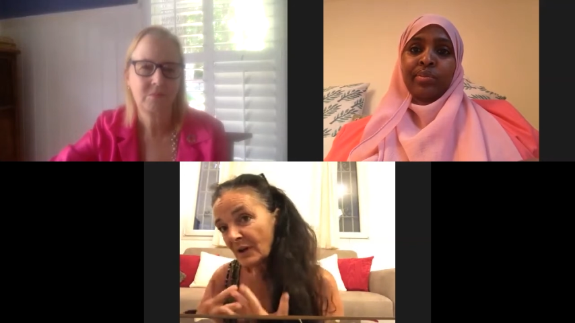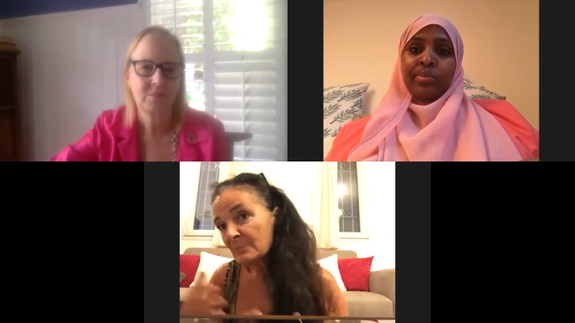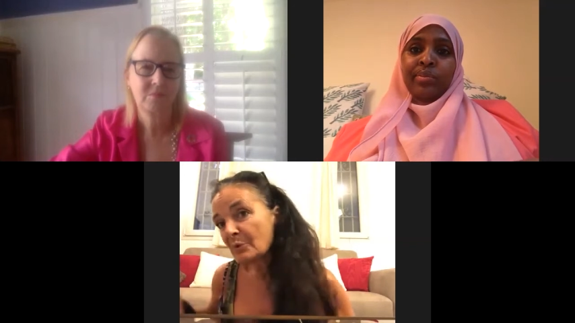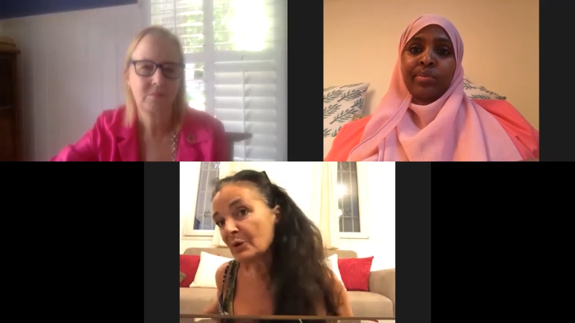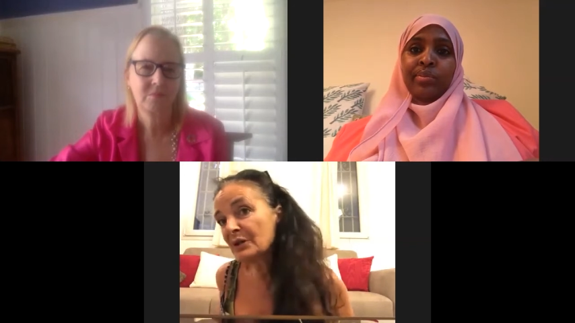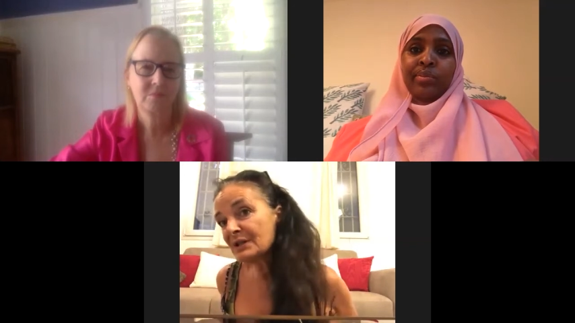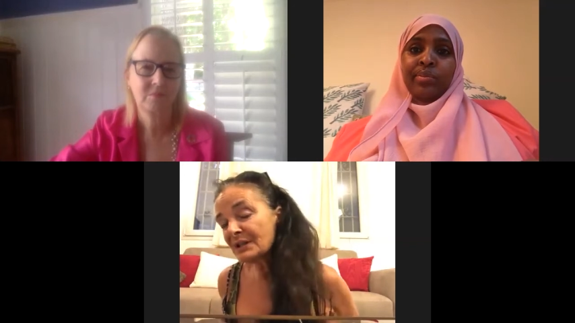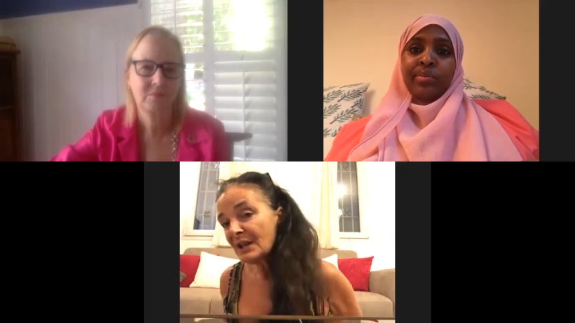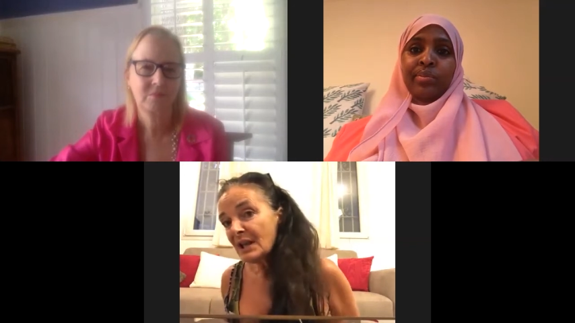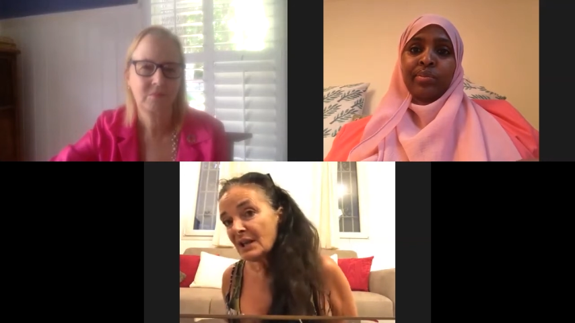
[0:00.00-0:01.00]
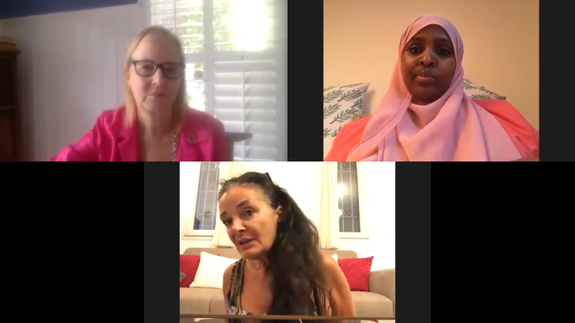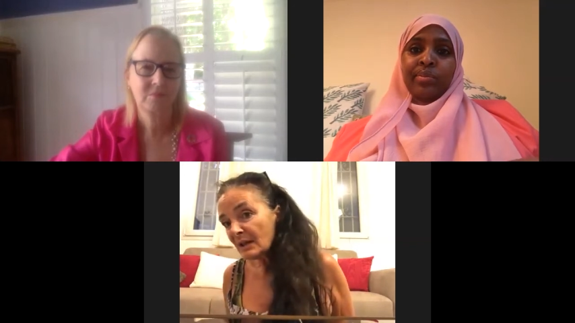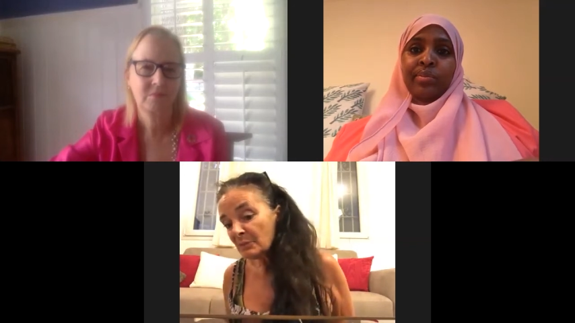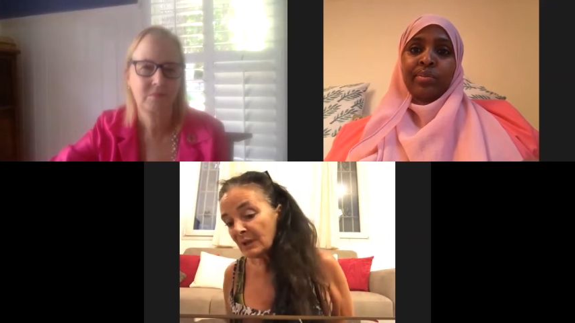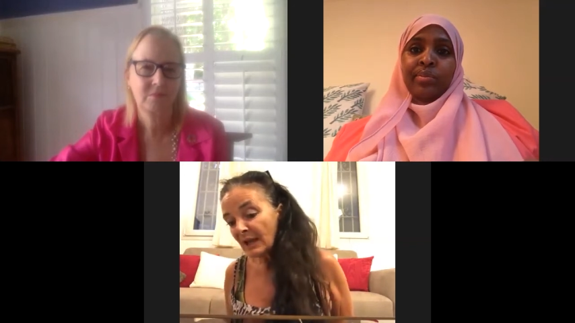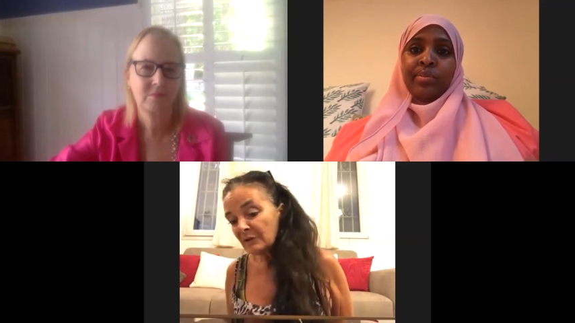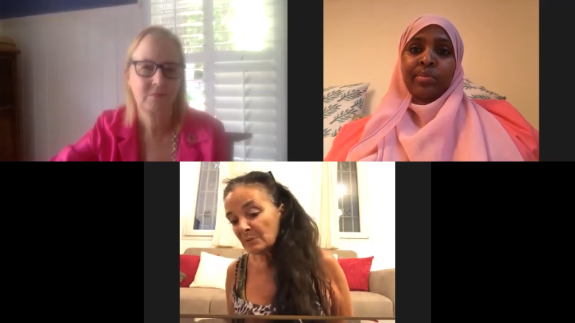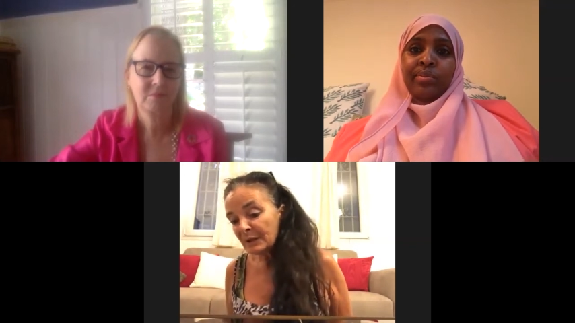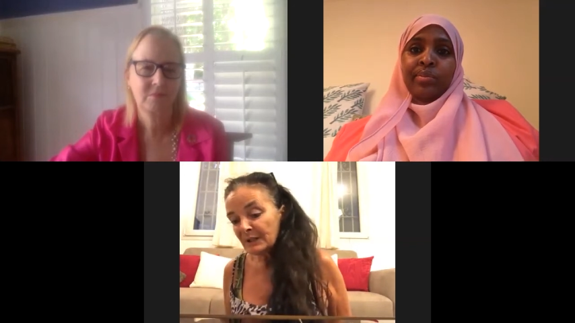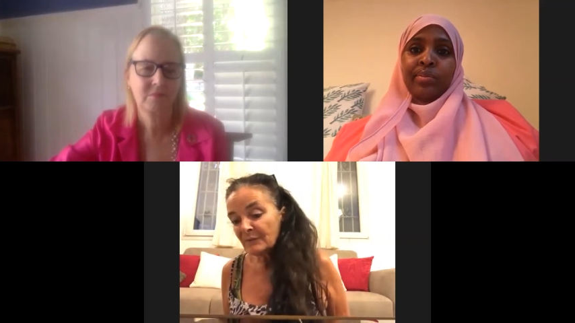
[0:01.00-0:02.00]
Speaker 1: important that we,
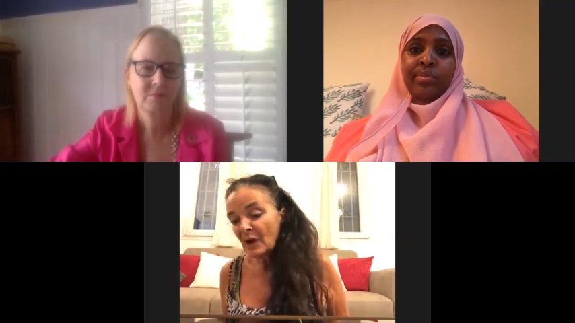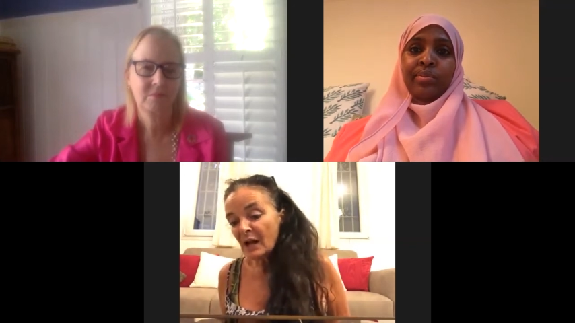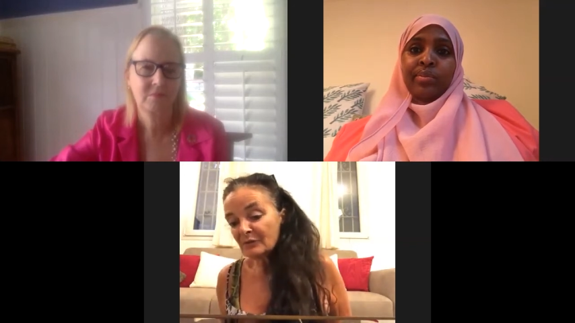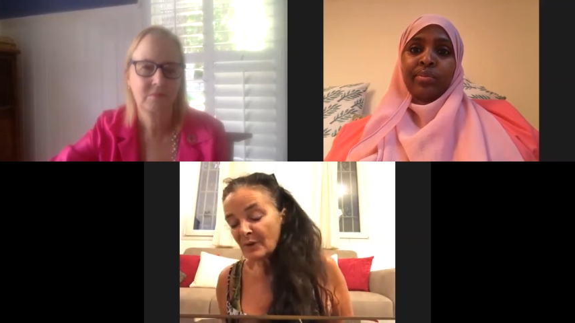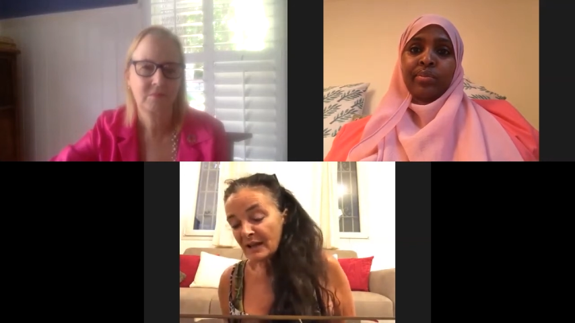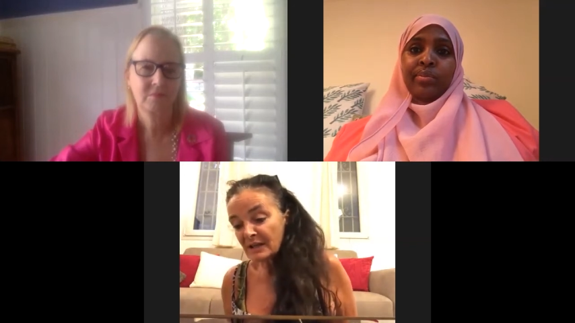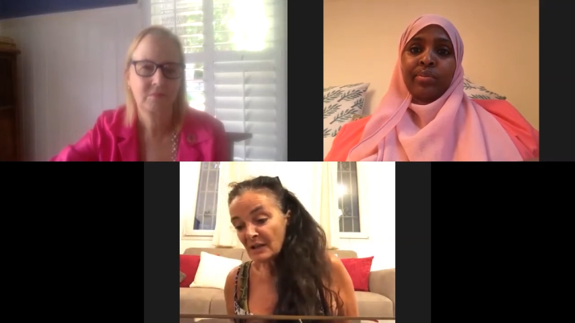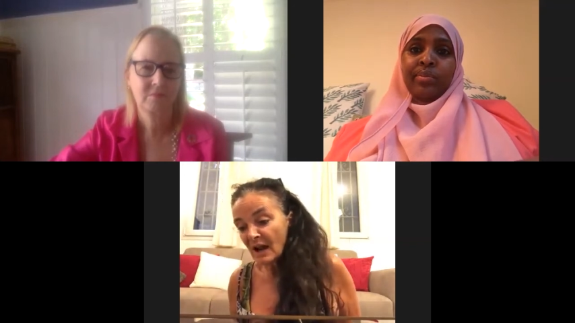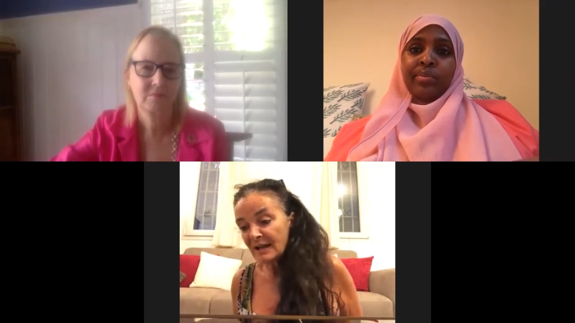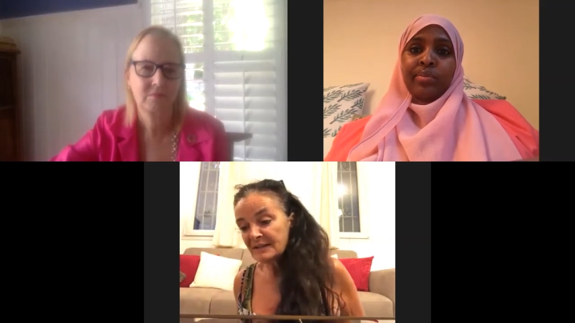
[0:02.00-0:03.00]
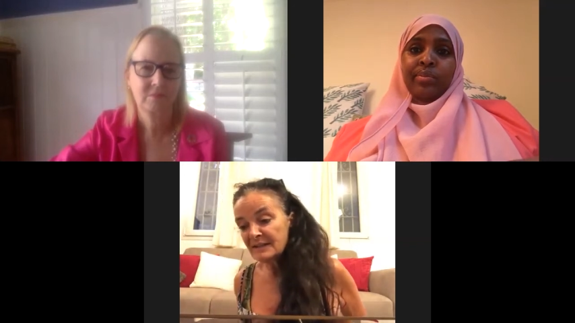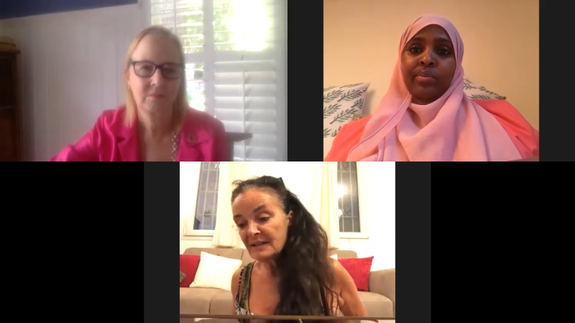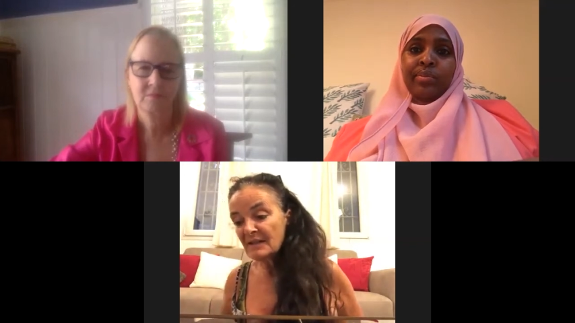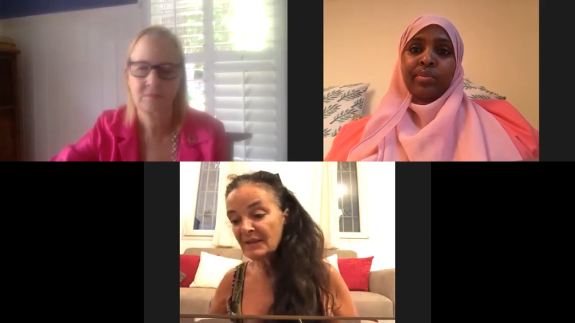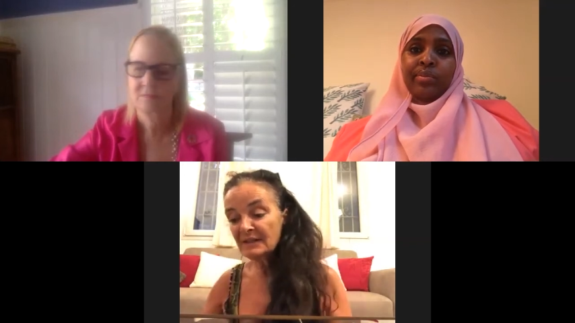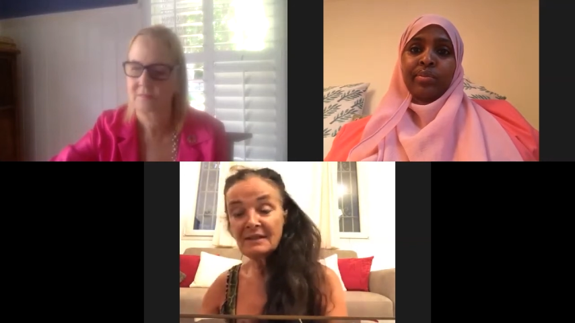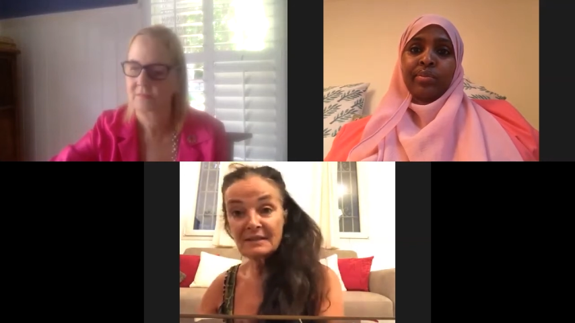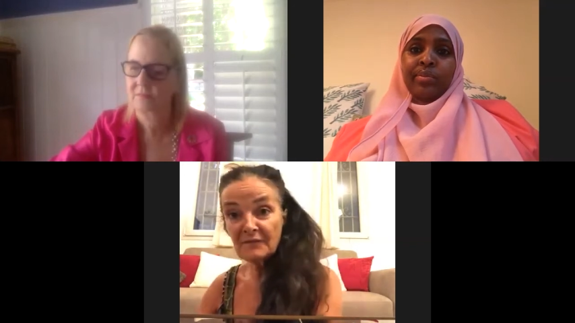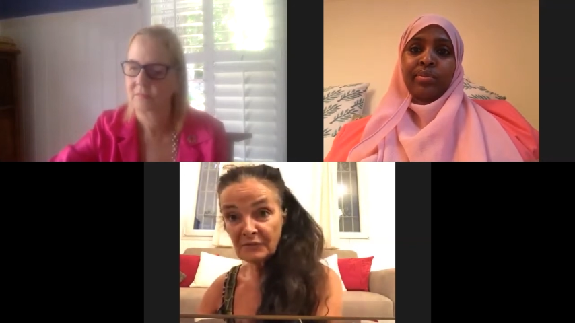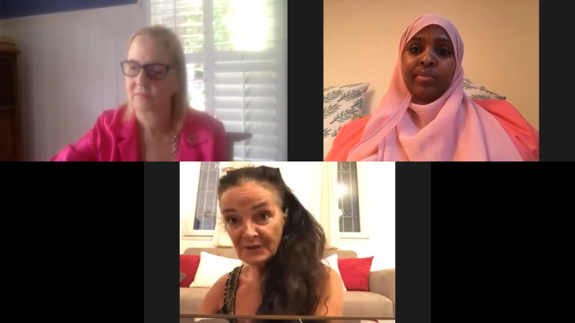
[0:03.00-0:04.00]
everybody involved recognized that this is
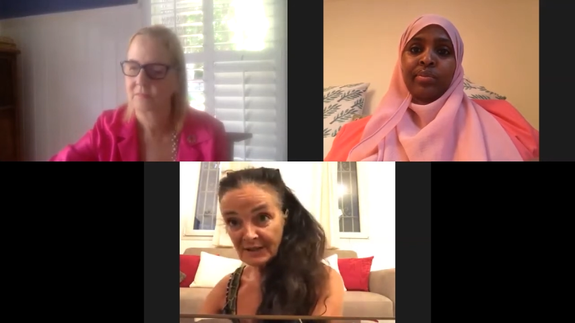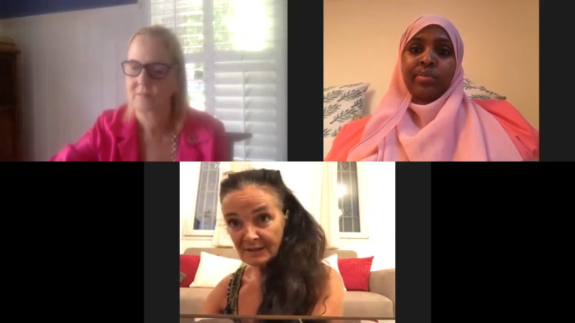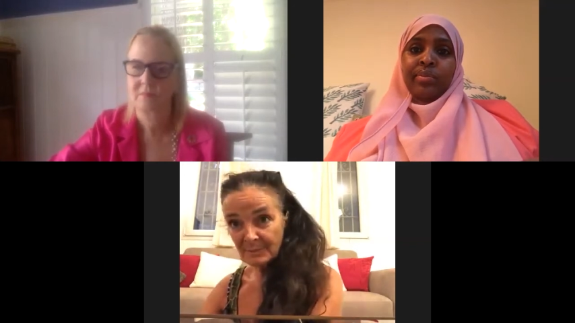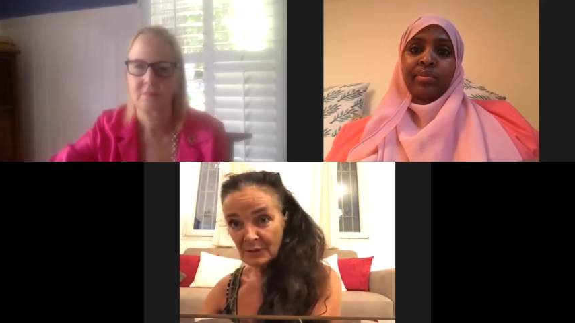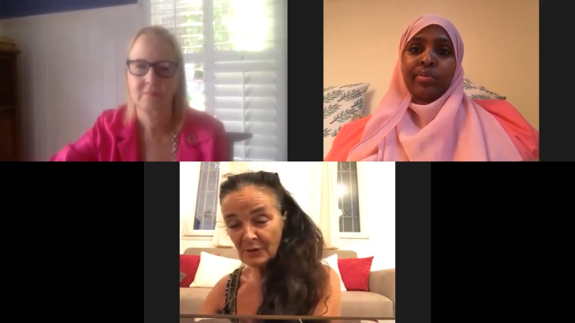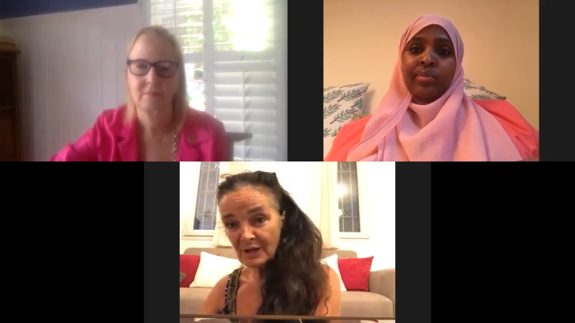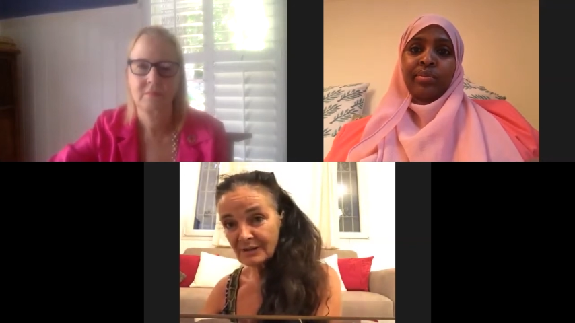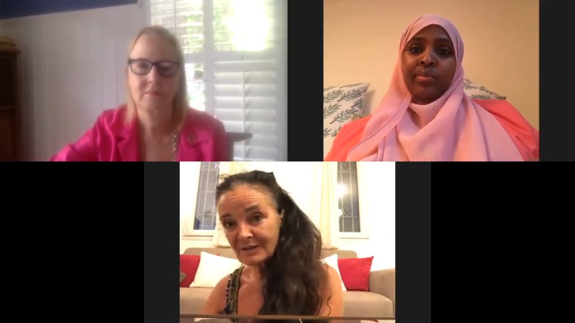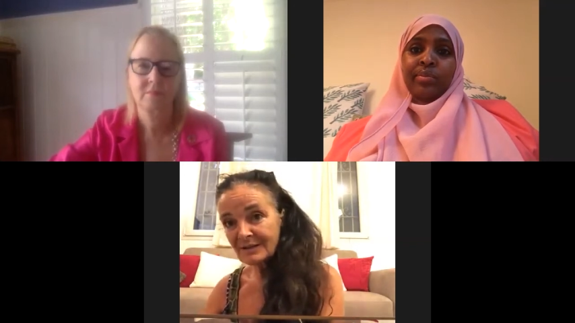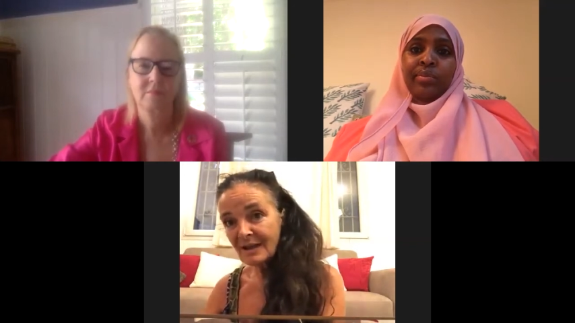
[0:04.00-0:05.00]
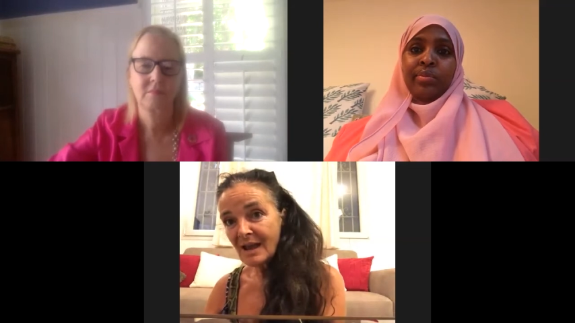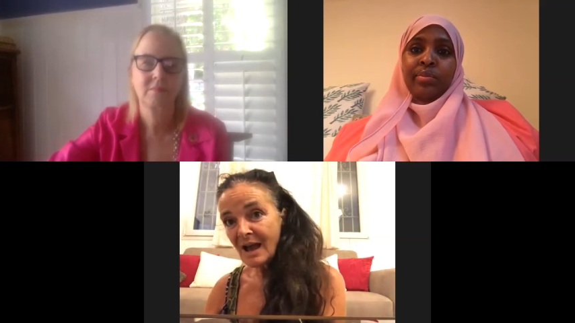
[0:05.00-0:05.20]
Ifra's experience.